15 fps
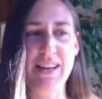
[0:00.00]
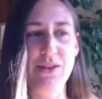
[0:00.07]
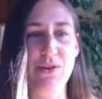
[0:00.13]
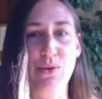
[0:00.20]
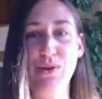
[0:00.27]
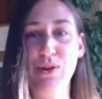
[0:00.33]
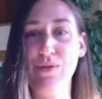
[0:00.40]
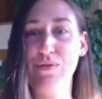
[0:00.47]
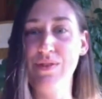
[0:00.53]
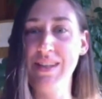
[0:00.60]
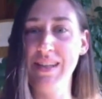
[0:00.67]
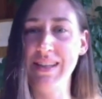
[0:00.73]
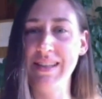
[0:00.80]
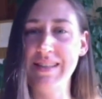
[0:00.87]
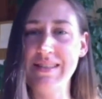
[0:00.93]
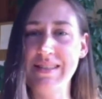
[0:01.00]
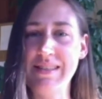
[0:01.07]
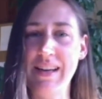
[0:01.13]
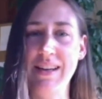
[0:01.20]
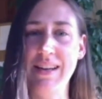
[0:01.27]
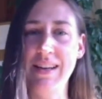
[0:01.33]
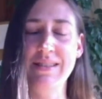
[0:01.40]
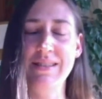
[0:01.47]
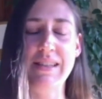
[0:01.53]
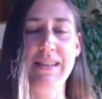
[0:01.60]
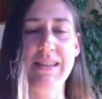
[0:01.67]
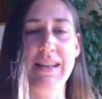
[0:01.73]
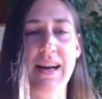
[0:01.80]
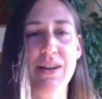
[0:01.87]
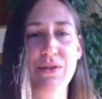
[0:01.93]
all of this, and it
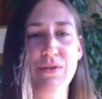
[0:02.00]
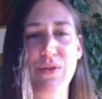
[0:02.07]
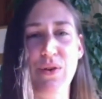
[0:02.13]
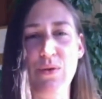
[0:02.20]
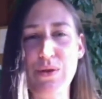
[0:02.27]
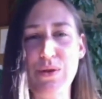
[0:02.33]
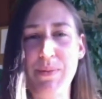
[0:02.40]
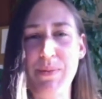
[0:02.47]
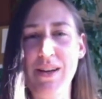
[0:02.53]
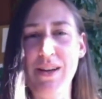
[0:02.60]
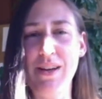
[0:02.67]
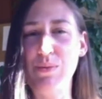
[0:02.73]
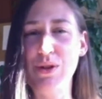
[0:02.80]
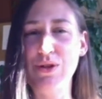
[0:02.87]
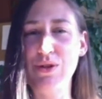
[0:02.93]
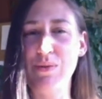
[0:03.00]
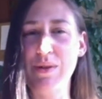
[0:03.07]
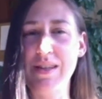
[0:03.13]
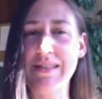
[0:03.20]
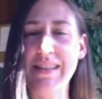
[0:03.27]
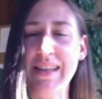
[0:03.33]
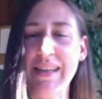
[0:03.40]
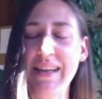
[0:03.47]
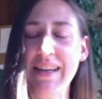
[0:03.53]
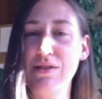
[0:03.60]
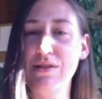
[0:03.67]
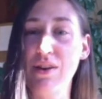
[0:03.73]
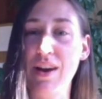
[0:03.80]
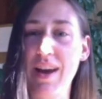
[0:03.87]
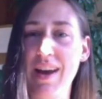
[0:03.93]
kind of goes back to what you were saying,
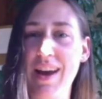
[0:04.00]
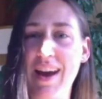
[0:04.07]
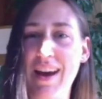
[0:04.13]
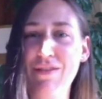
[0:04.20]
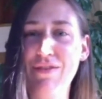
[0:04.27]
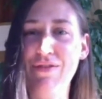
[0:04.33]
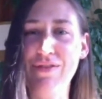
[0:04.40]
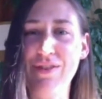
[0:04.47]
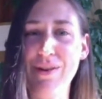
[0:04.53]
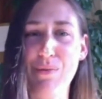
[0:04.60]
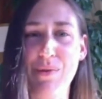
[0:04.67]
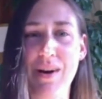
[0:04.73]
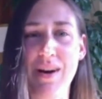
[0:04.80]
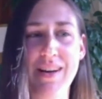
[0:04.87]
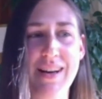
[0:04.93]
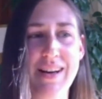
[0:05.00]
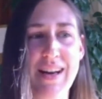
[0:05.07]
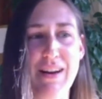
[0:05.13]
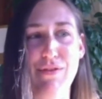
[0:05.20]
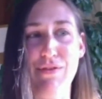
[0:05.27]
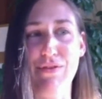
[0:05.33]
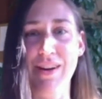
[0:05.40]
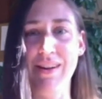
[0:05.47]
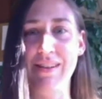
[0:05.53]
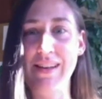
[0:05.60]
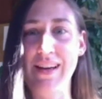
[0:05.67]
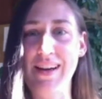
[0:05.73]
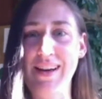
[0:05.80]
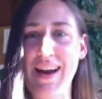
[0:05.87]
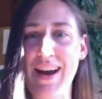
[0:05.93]
so everyone and
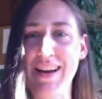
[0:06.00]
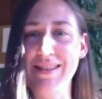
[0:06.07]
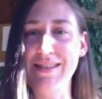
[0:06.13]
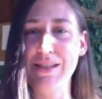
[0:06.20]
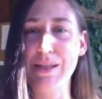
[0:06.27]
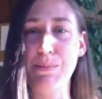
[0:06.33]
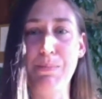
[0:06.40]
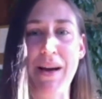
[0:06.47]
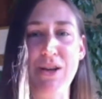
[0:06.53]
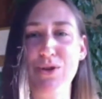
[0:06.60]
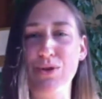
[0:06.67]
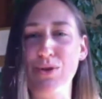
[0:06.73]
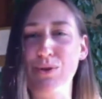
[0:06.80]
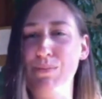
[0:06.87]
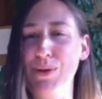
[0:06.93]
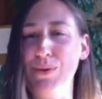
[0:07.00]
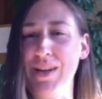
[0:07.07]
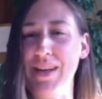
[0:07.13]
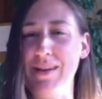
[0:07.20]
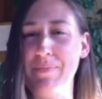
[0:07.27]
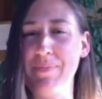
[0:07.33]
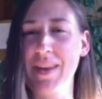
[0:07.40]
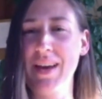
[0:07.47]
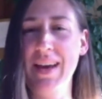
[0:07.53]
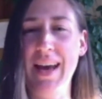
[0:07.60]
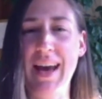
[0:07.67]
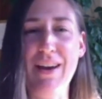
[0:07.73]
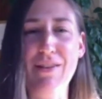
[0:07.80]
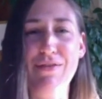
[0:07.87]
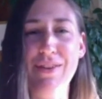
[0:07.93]
everything has a special beauty,
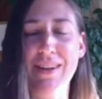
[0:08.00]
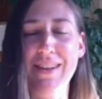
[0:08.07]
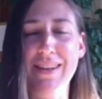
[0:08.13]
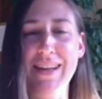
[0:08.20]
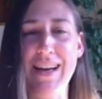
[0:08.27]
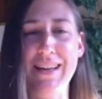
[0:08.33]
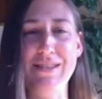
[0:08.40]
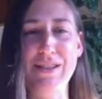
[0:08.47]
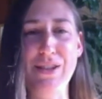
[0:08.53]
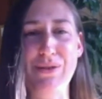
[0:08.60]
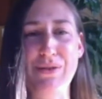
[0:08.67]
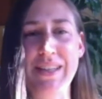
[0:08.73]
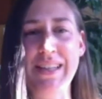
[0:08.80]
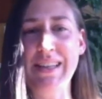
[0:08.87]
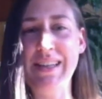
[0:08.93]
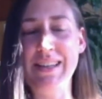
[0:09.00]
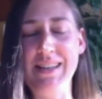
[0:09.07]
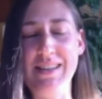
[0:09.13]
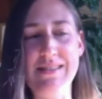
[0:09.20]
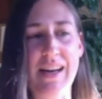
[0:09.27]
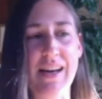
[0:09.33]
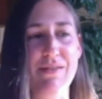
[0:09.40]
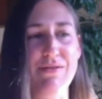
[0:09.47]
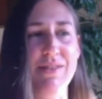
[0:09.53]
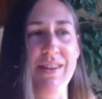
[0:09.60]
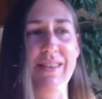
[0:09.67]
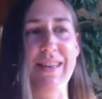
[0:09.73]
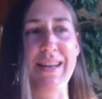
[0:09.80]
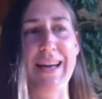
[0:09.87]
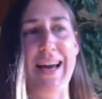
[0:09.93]
everything has a uniqueness,
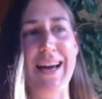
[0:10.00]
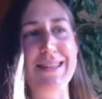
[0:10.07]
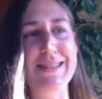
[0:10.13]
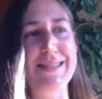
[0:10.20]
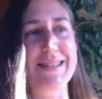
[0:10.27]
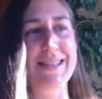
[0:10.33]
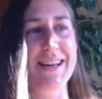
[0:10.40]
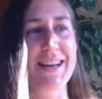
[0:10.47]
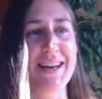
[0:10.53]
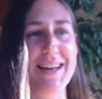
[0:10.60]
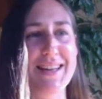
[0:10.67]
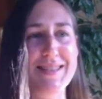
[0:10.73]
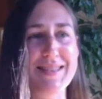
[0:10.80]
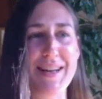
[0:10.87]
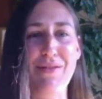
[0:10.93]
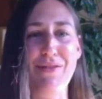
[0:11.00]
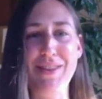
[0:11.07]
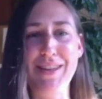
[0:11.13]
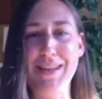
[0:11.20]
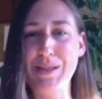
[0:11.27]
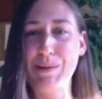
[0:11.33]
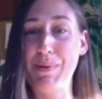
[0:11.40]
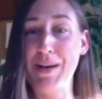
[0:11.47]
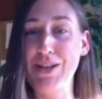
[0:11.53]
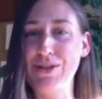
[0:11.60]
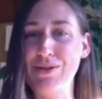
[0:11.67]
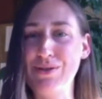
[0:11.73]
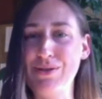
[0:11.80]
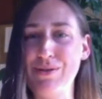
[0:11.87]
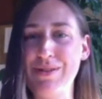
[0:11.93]
everything has something
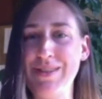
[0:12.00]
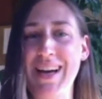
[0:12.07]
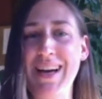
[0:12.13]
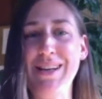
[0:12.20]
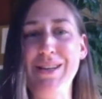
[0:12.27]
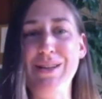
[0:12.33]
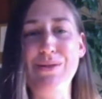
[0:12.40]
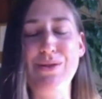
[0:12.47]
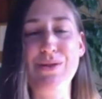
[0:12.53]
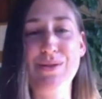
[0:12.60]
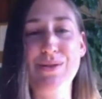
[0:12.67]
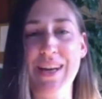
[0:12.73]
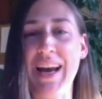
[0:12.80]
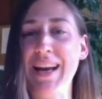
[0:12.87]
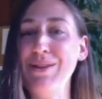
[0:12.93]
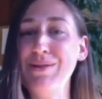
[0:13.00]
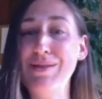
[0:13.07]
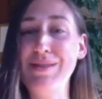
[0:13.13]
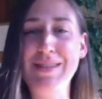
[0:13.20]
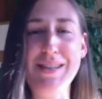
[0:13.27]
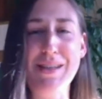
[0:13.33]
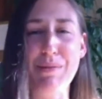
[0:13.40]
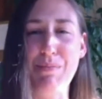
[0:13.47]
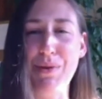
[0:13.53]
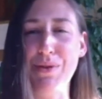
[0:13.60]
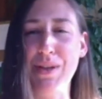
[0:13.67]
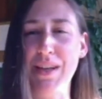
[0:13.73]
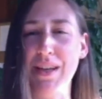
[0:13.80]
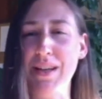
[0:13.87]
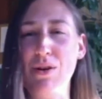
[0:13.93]
special to tell you. So can you see the
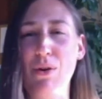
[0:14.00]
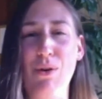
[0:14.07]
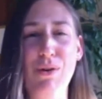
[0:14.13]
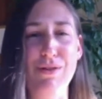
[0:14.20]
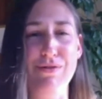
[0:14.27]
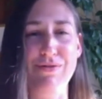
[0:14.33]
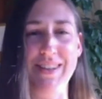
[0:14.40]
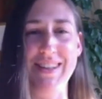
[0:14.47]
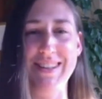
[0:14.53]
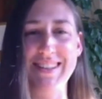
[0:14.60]
beauty in all of it?